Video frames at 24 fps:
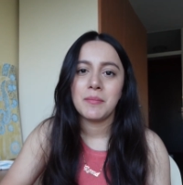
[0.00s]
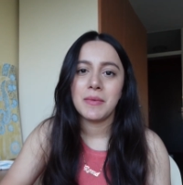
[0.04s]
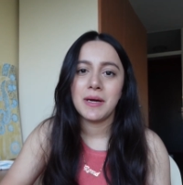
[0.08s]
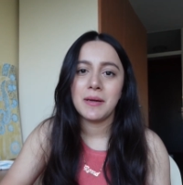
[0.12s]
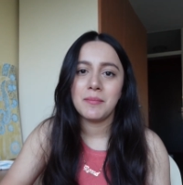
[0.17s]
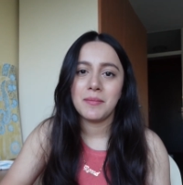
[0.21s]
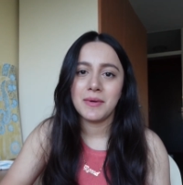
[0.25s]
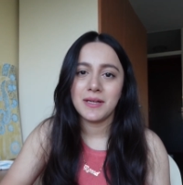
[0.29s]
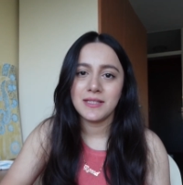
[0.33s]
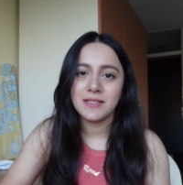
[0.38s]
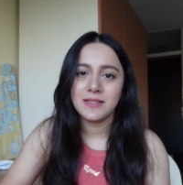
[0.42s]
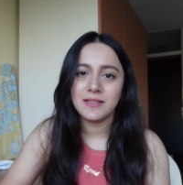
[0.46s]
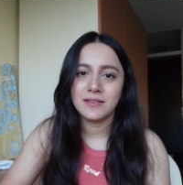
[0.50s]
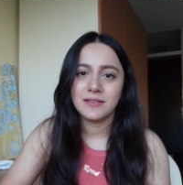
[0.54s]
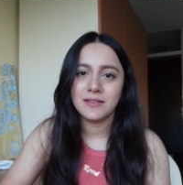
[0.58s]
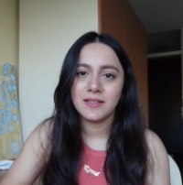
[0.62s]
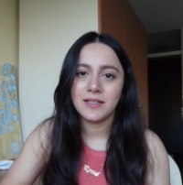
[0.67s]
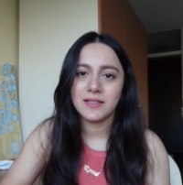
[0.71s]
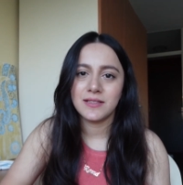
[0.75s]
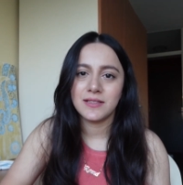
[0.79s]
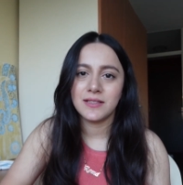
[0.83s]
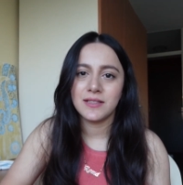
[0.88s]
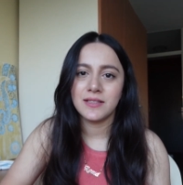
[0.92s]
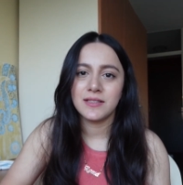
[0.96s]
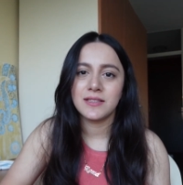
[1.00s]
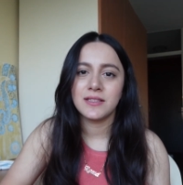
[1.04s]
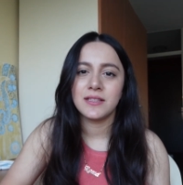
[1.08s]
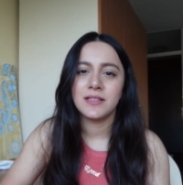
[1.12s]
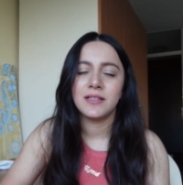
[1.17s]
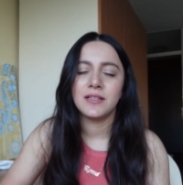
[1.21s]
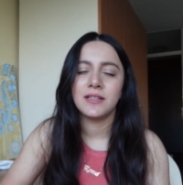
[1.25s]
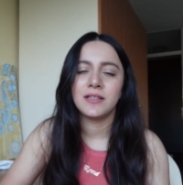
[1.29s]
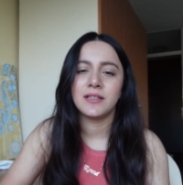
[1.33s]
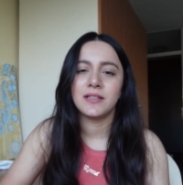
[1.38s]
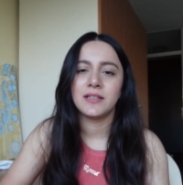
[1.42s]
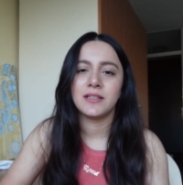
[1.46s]
my master thesis
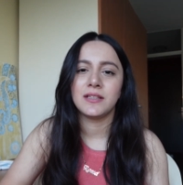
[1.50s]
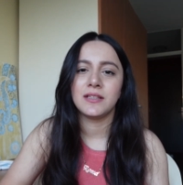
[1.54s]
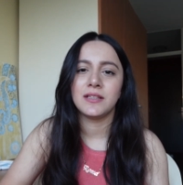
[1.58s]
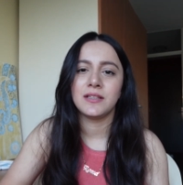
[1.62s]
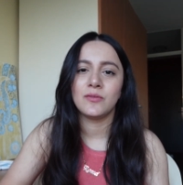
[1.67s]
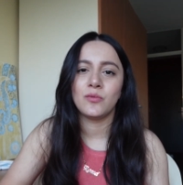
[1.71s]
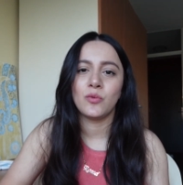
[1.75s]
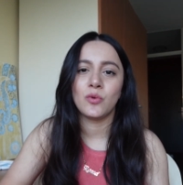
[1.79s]
uh,